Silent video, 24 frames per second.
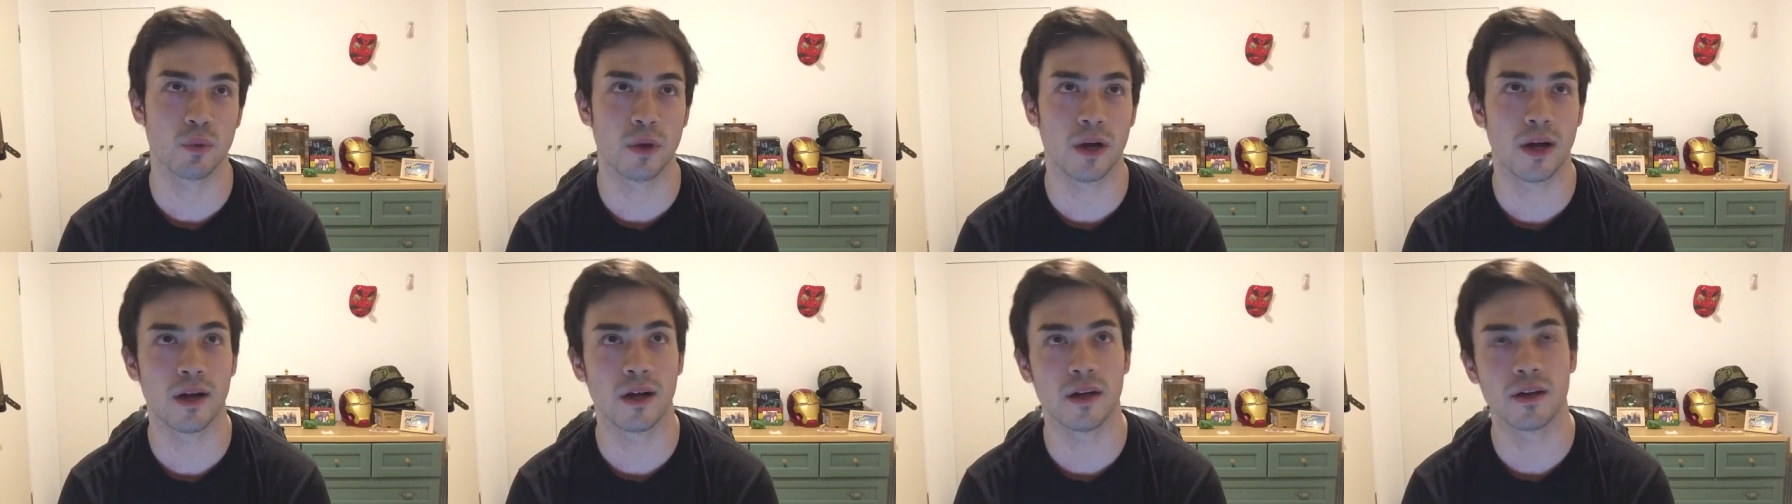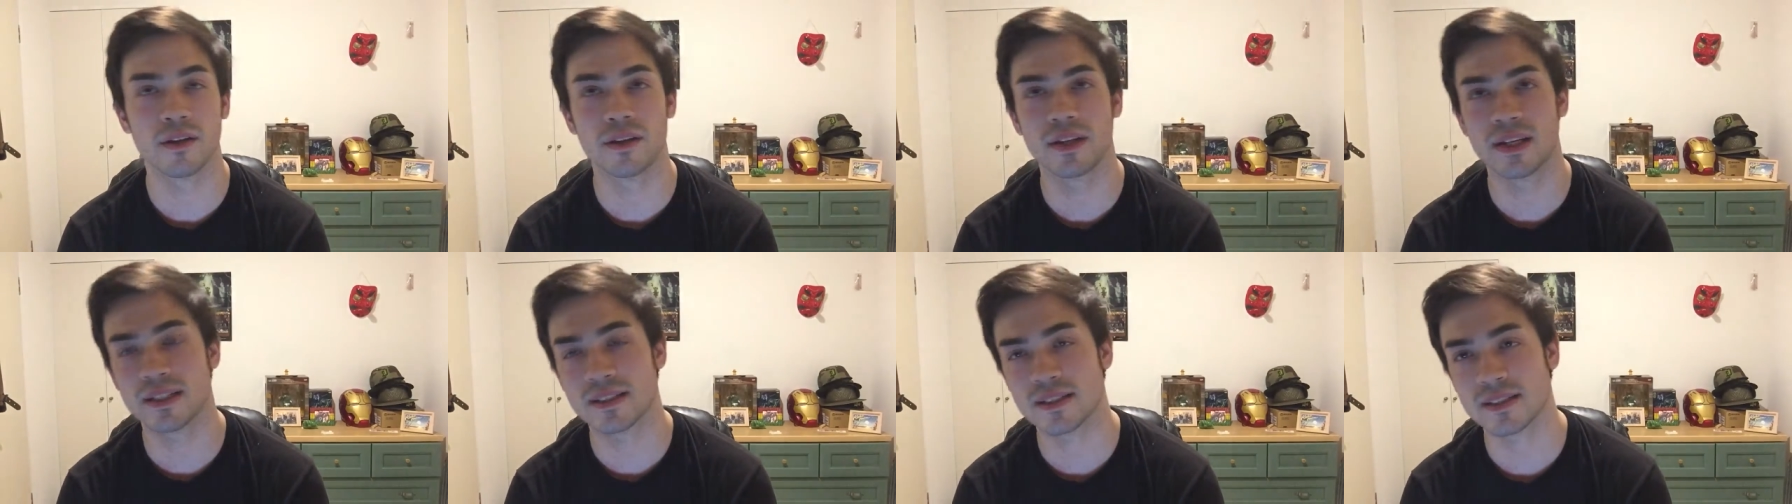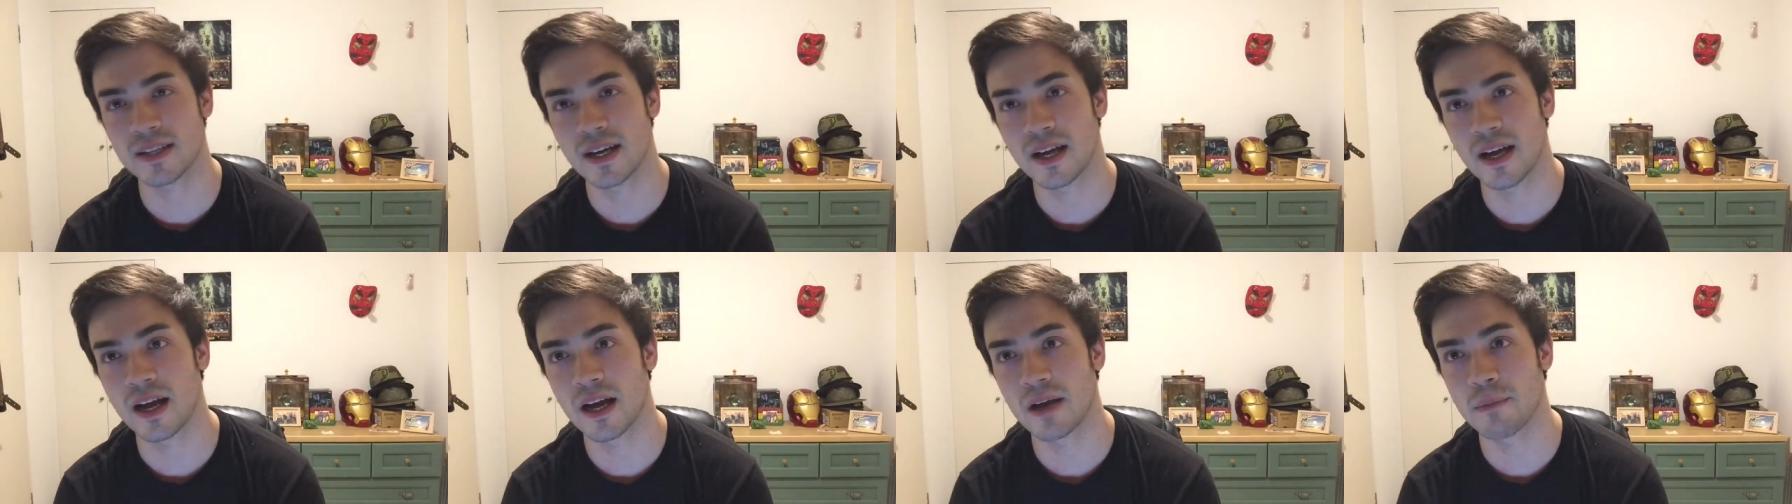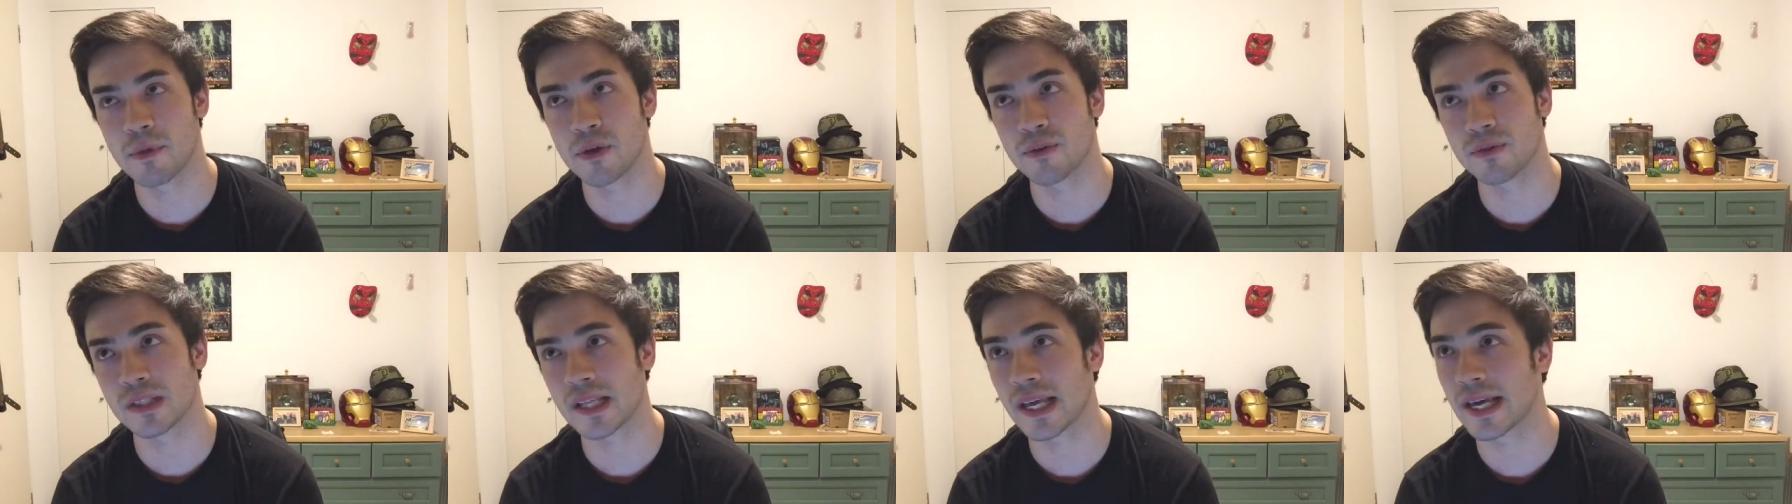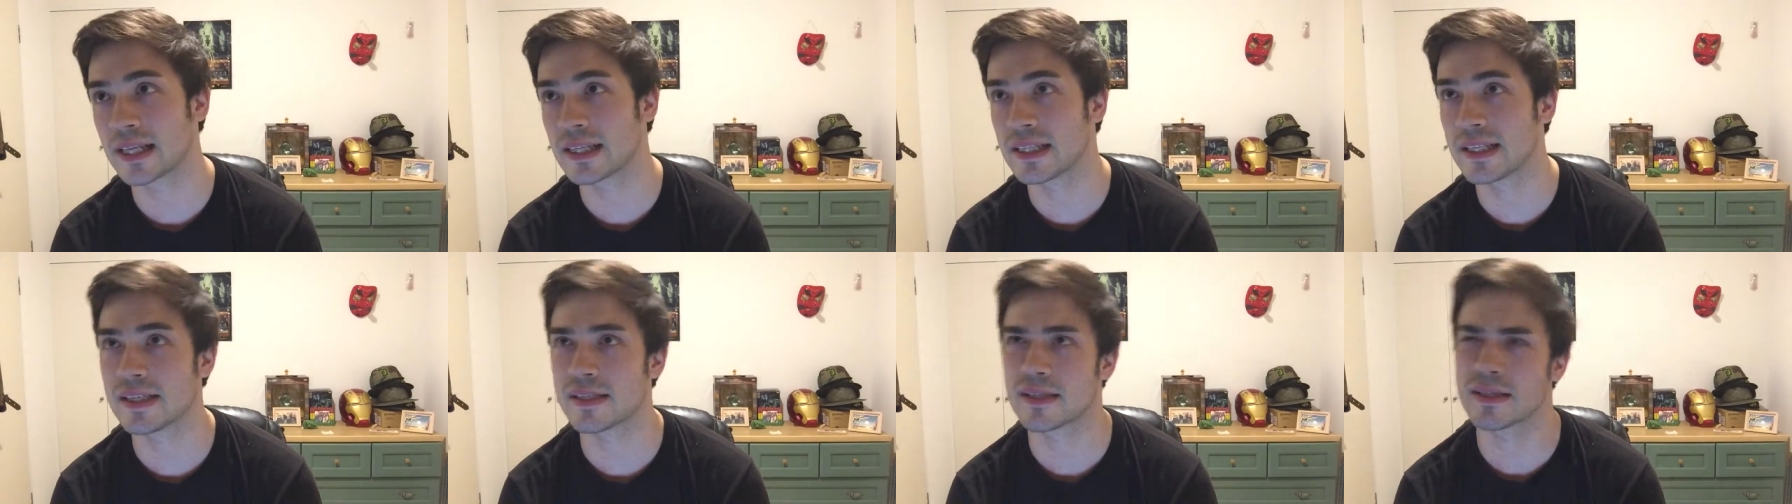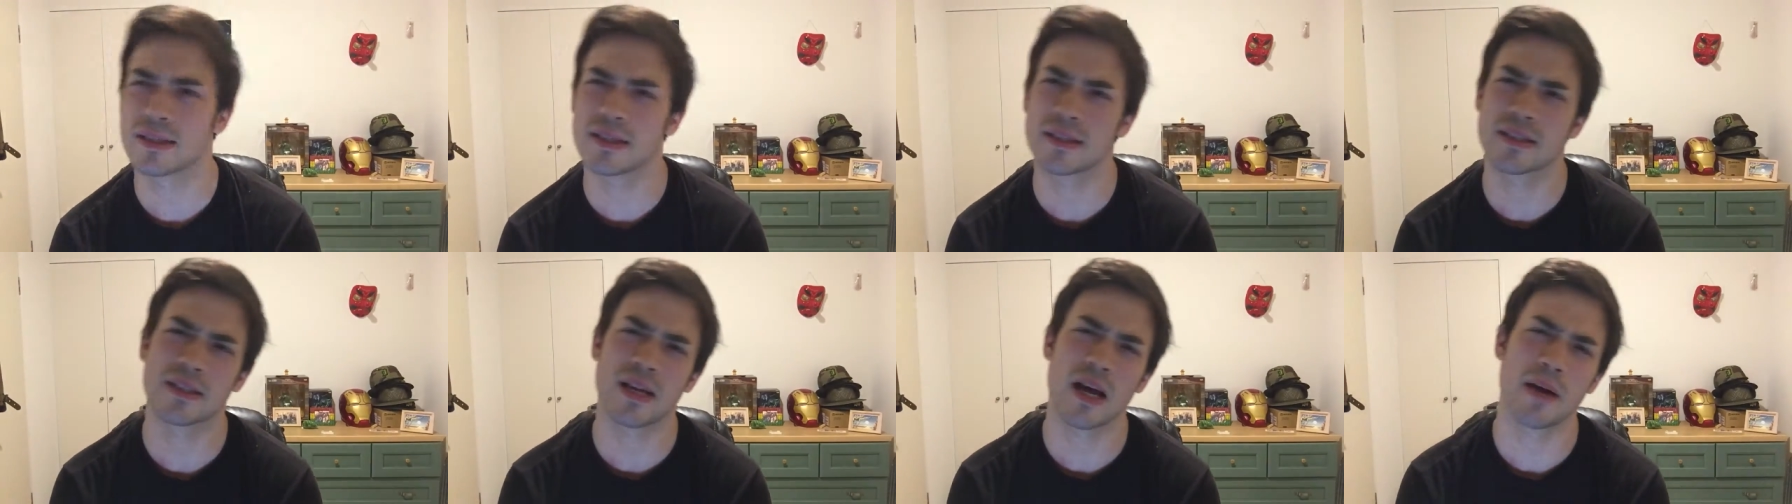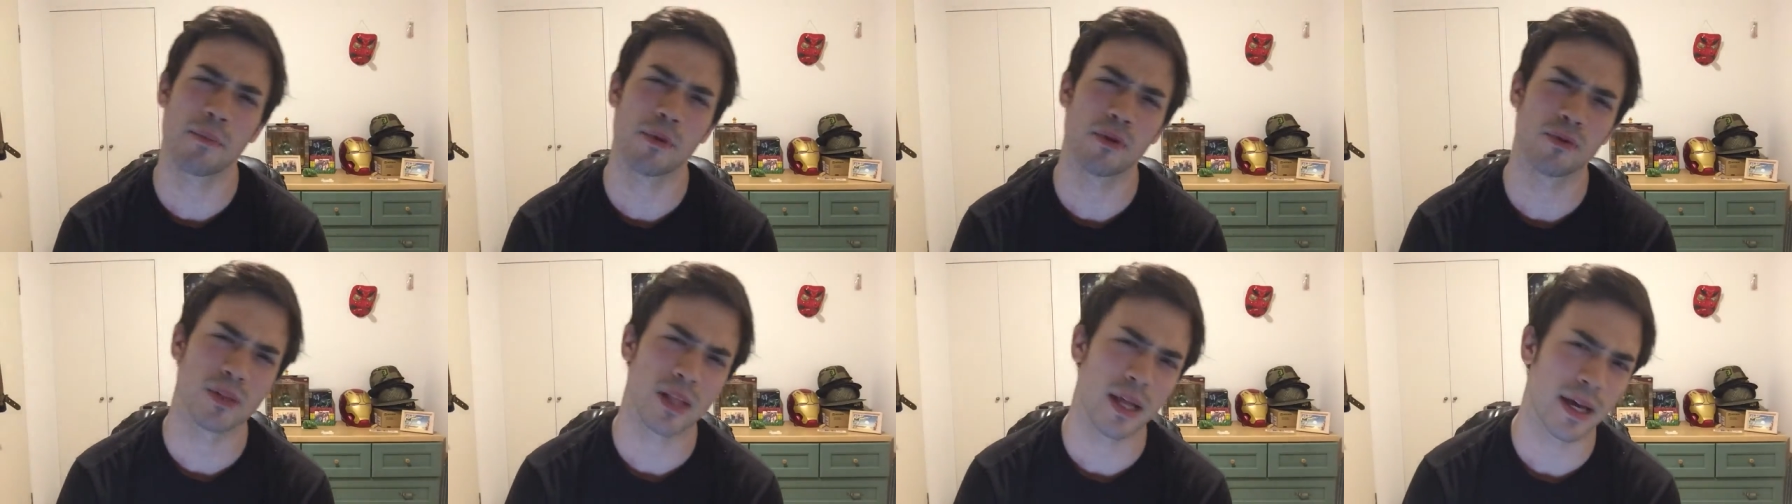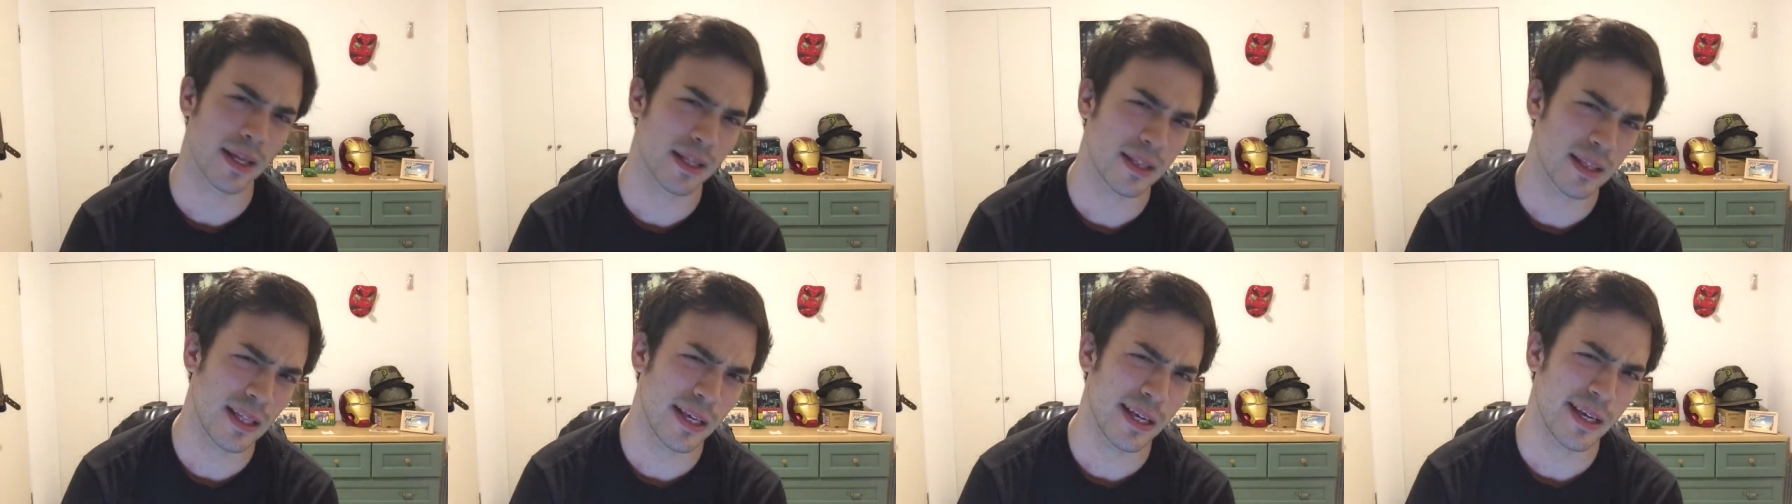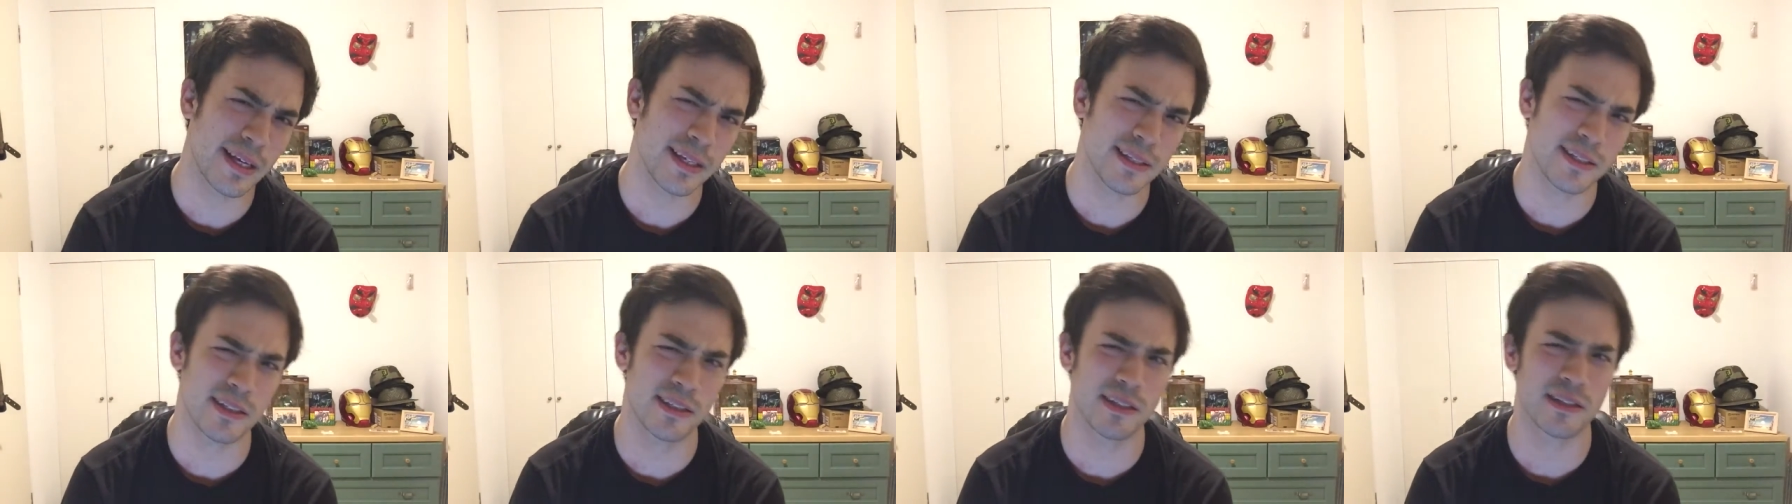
Well, this time it was like this, and this time it was like this.